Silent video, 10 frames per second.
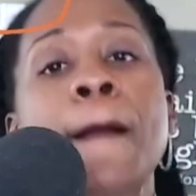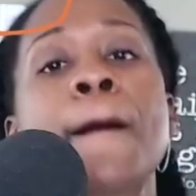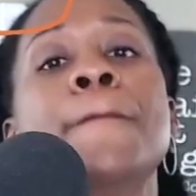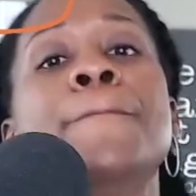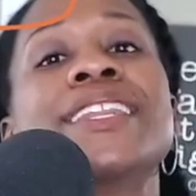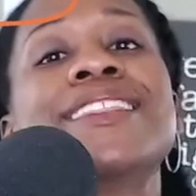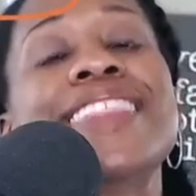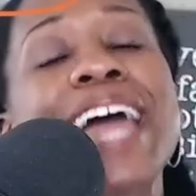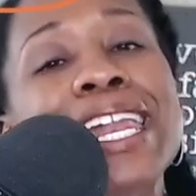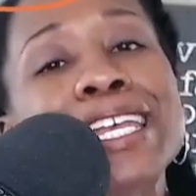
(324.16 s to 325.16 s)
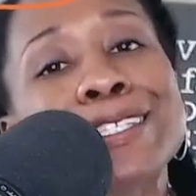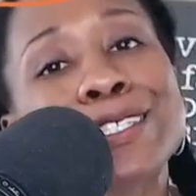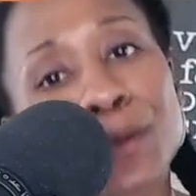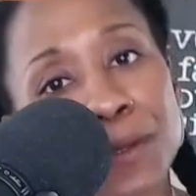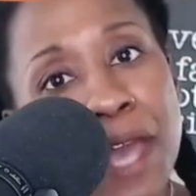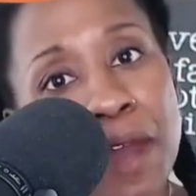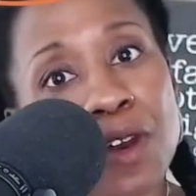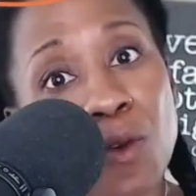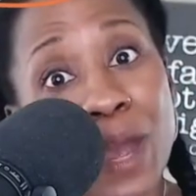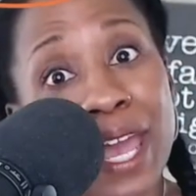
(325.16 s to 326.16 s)
But then it slows down and it
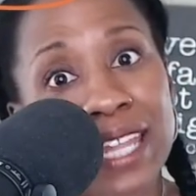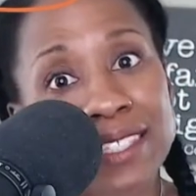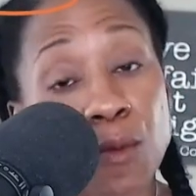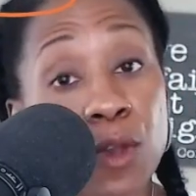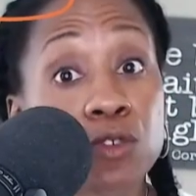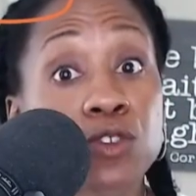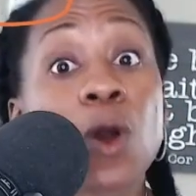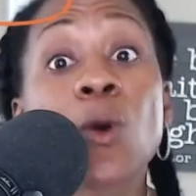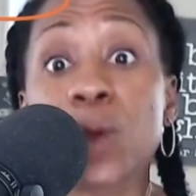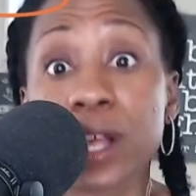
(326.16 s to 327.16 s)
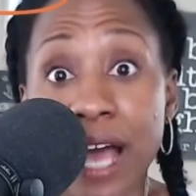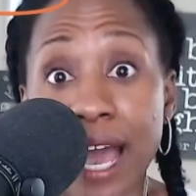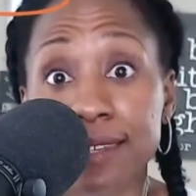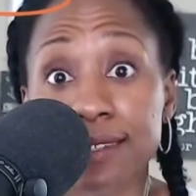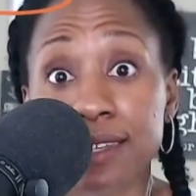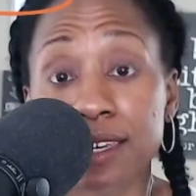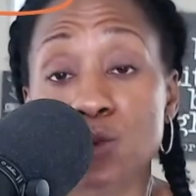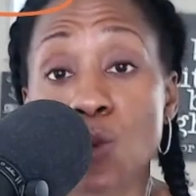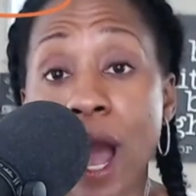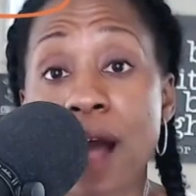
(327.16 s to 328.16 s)
wanes. And what you don't realize is
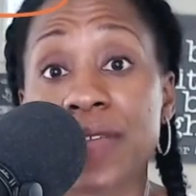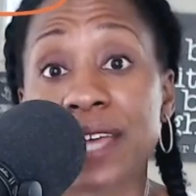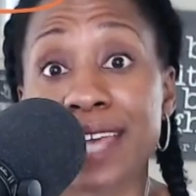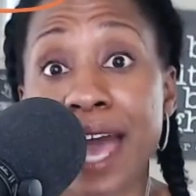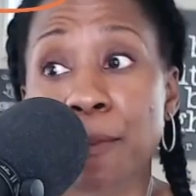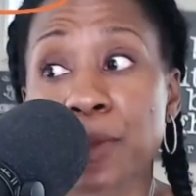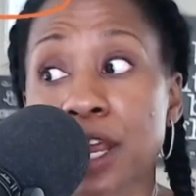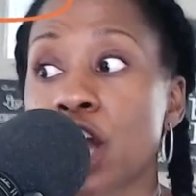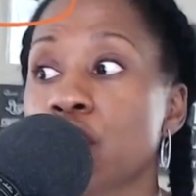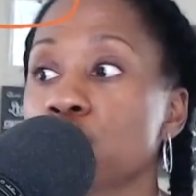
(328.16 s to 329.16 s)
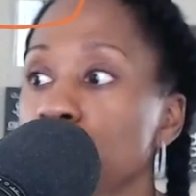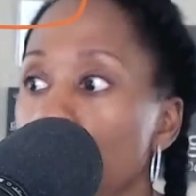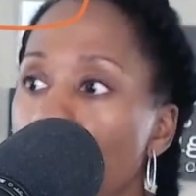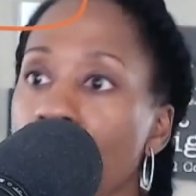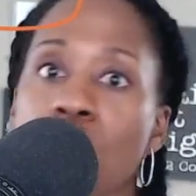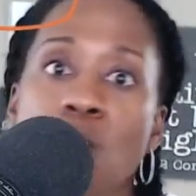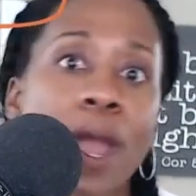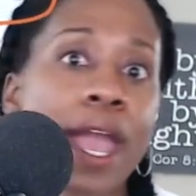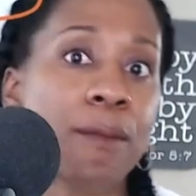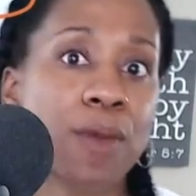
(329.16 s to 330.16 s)
while that's happening, you're turning
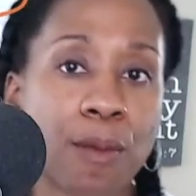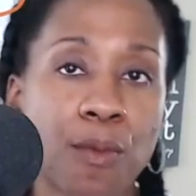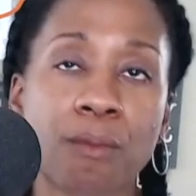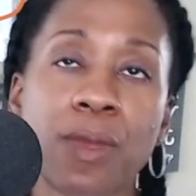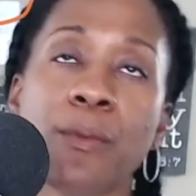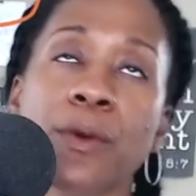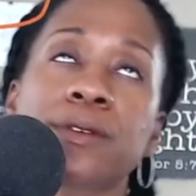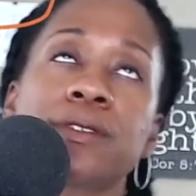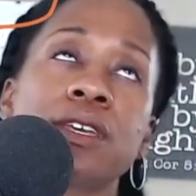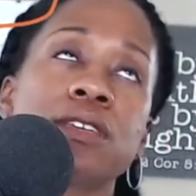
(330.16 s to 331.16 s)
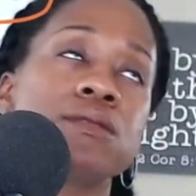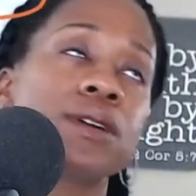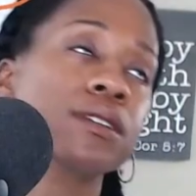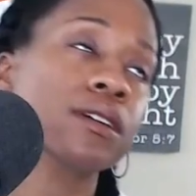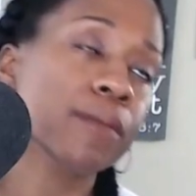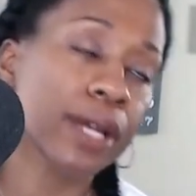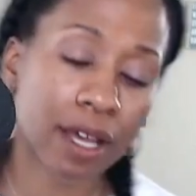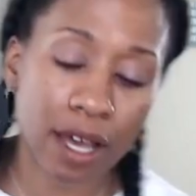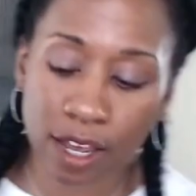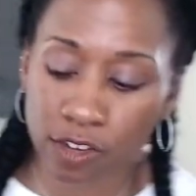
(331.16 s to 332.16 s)
away people and people are seeing you as, oh my
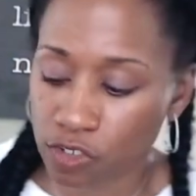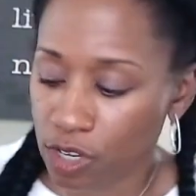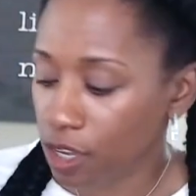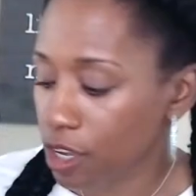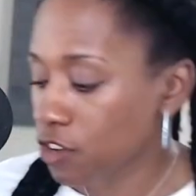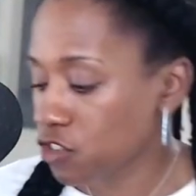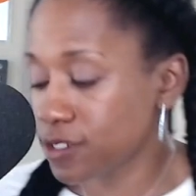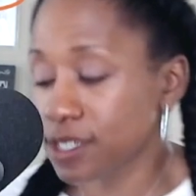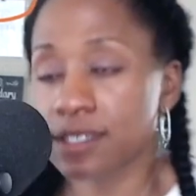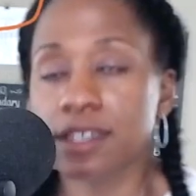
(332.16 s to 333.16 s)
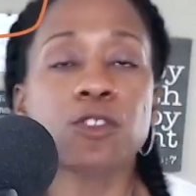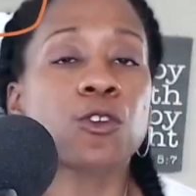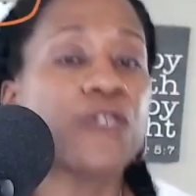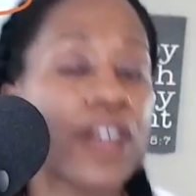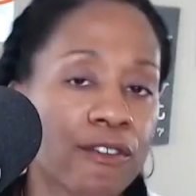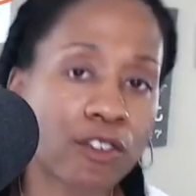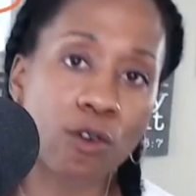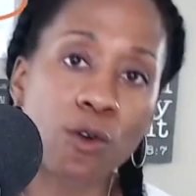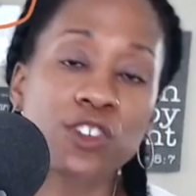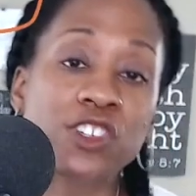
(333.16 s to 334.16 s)
gosh, just needs another favor
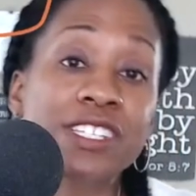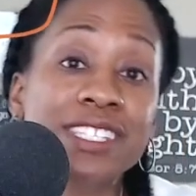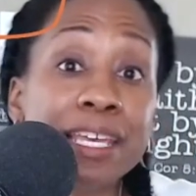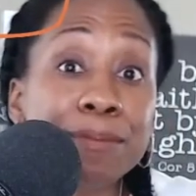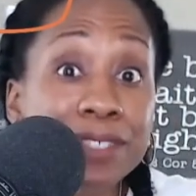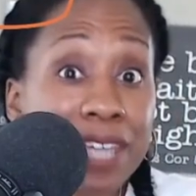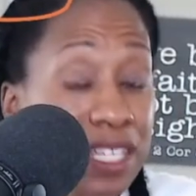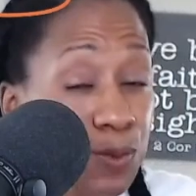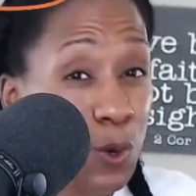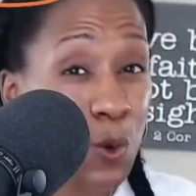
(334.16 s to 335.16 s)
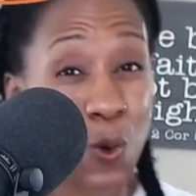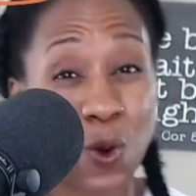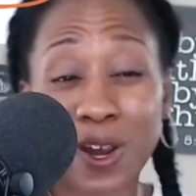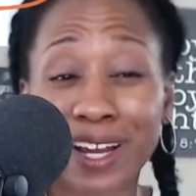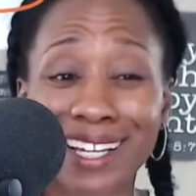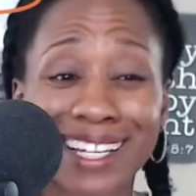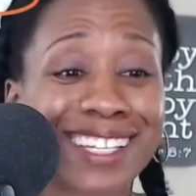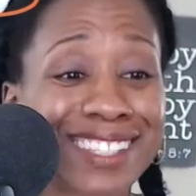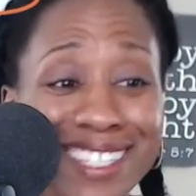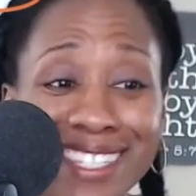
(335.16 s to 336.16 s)
or she seems desperate or eh,
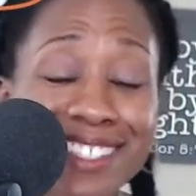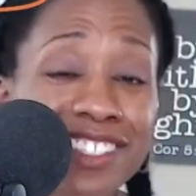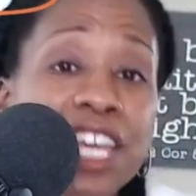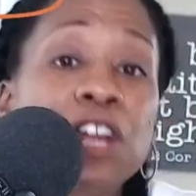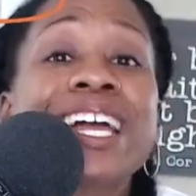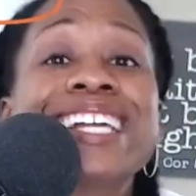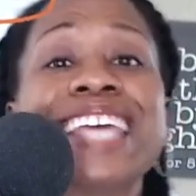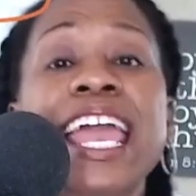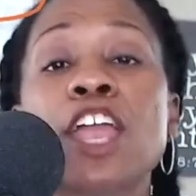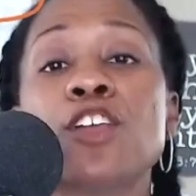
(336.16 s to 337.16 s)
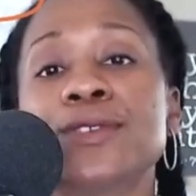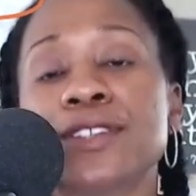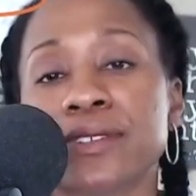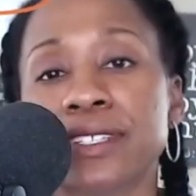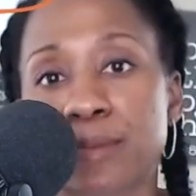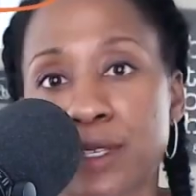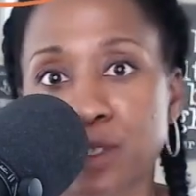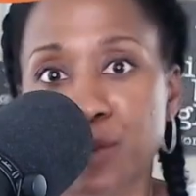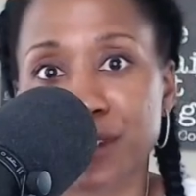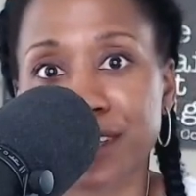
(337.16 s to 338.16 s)
this is they're not taking you seriously as a business
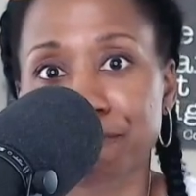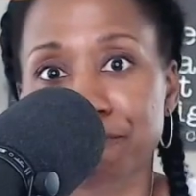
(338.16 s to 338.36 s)
person.